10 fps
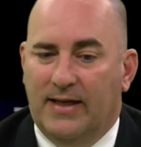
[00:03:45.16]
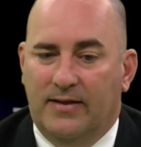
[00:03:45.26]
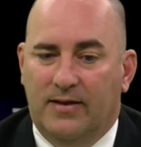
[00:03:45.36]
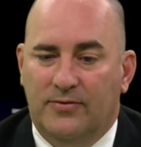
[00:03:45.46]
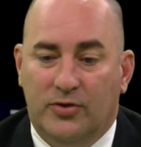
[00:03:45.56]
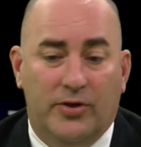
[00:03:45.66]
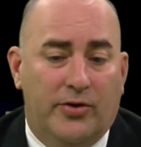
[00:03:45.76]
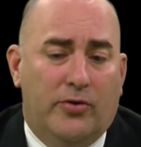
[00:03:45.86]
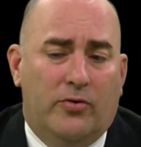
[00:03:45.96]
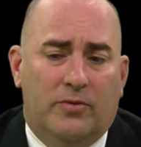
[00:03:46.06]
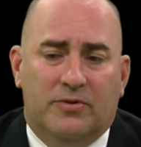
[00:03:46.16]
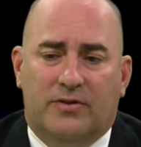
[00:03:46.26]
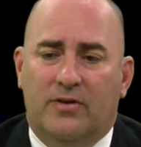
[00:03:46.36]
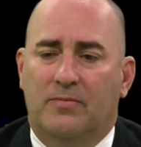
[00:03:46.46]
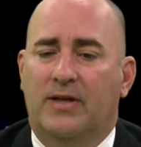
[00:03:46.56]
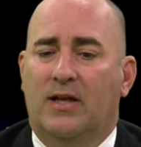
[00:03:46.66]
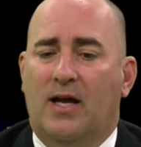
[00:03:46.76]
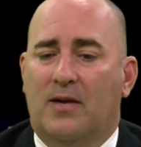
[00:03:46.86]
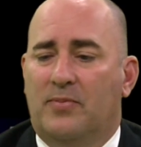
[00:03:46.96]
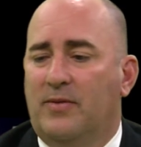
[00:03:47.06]
And so you knew it was going to be a
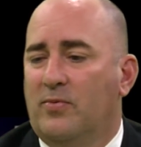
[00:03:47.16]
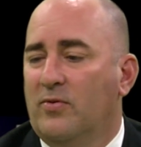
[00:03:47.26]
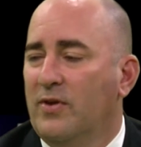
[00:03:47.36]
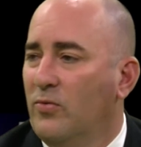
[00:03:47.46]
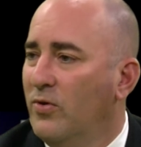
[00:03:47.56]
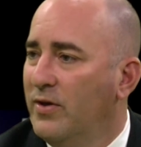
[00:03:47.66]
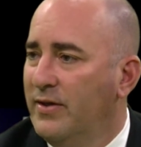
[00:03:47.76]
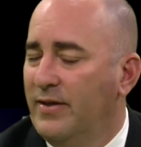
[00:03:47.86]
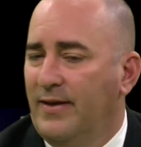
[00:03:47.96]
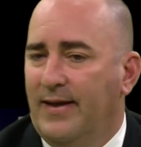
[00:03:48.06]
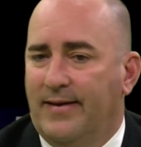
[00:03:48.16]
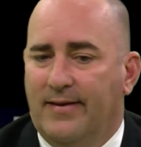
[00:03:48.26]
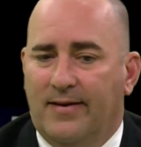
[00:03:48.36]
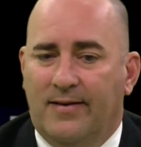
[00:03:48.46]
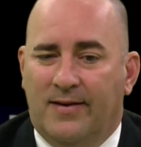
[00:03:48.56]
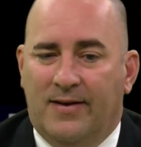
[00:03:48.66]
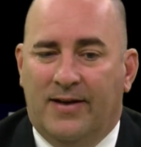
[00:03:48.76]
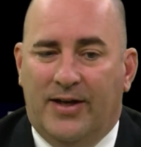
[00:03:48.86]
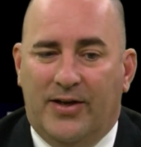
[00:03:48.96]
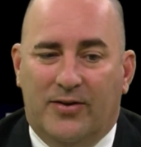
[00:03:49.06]
lot of people that wanted it. And,
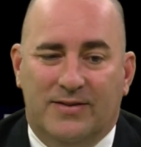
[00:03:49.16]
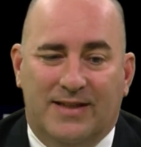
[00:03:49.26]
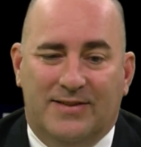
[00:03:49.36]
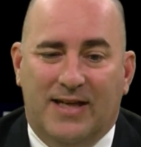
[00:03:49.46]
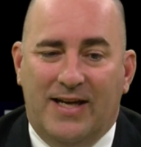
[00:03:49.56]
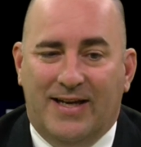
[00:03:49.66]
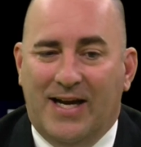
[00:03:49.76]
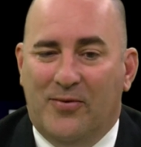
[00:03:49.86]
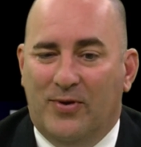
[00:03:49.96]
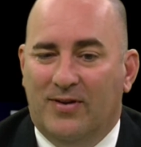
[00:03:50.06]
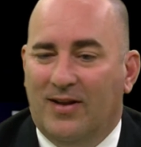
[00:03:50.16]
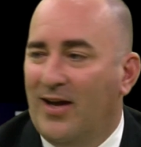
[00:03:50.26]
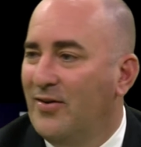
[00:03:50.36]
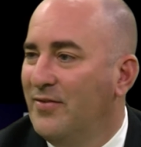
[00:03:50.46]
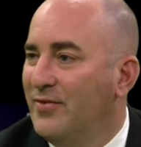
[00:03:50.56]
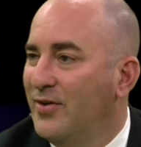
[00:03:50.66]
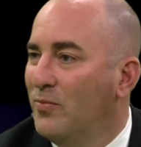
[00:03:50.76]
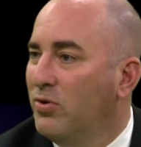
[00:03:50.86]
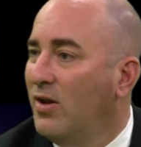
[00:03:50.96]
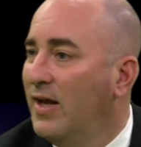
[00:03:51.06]
as they say, you can't win the lottery if you don't
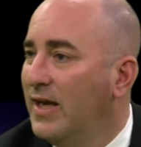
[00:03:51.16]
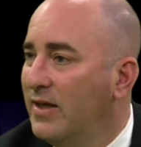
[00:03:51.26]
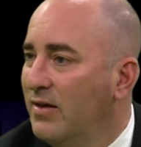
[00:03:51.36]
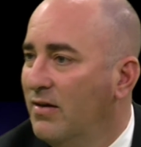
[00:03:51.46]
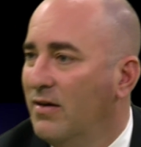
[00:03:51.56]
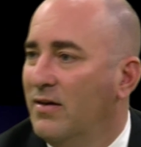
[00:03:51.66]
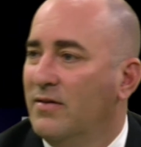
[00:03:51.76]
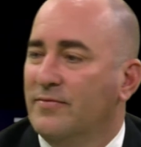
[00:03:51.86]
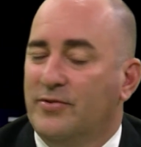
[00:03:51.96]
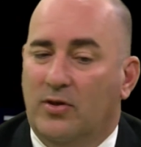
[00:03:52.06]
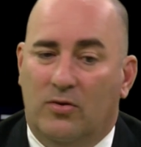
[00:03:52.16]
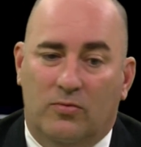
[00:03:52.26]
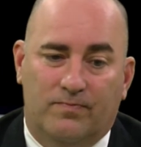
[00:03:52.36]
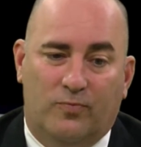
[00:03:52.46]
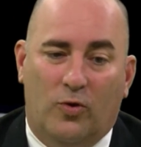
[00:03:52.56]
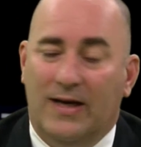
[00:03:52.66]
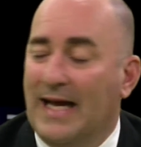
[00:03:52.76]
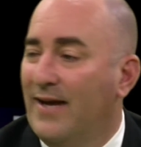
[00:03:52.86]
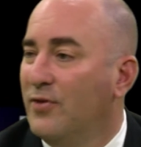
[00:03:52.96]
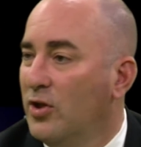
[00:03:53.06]
play. So what did I
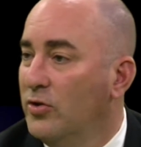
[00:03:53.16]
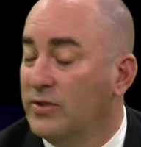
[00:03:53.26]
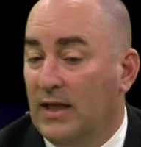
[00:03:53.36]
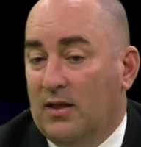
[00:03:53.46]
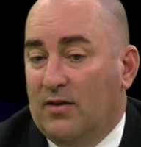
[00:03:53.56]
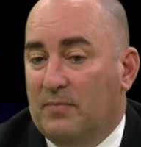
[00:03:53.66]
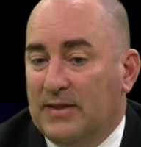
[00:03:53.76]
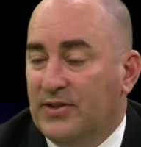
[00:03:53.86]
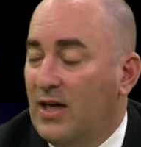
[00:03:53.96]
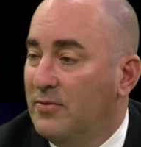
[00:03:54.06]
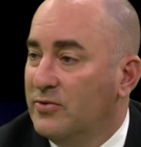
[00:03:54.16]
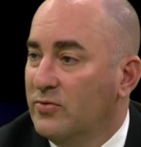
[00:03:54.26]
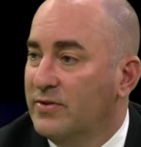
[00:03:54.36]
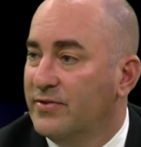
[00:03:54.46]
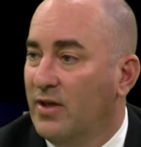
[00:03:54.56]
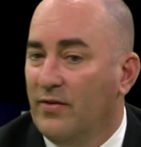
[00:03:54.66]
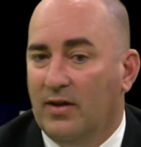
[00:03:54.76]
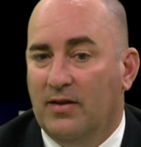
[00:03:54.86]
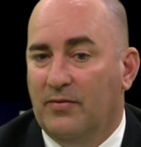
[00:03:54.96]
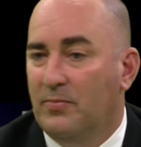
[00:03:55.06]
have to lose? I loved my job at Georgia Southern. I
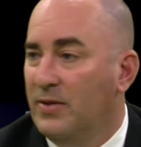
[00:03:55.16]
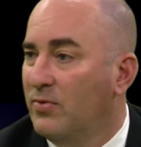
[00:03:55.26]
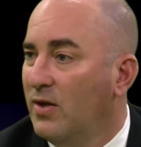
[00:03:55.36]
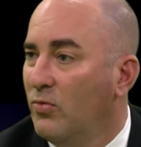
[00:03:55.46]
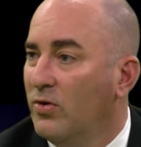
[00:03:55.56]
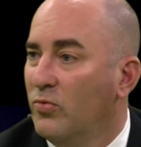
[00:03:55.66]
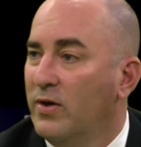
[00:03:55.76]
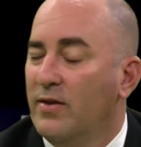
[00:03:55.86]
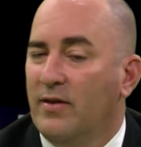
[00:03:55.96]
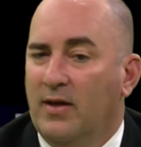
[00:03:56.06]
loved the people I worked with.